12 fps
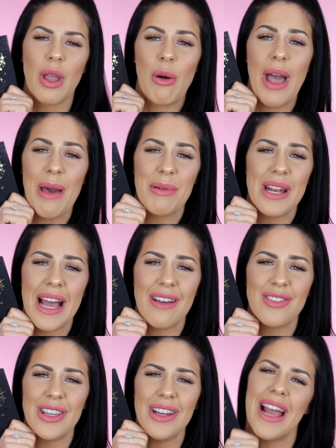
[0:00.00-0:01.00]
We're happy to
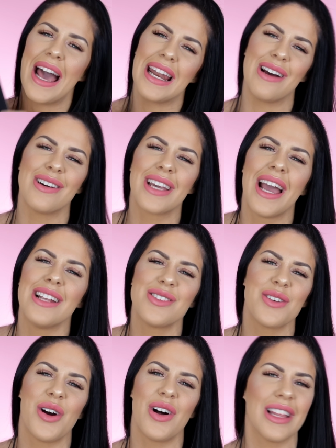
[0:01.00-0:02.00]
have you, and I will catch
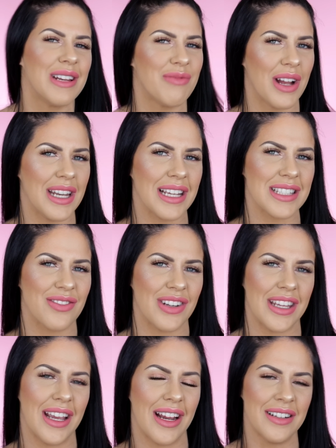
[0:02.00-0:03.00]
you all in my next
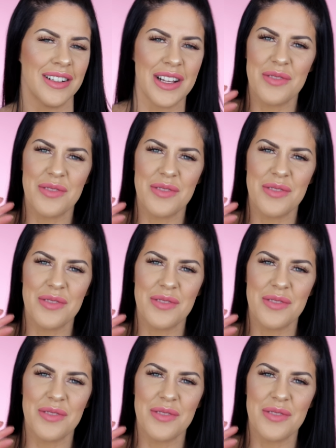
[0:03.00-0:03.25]
video.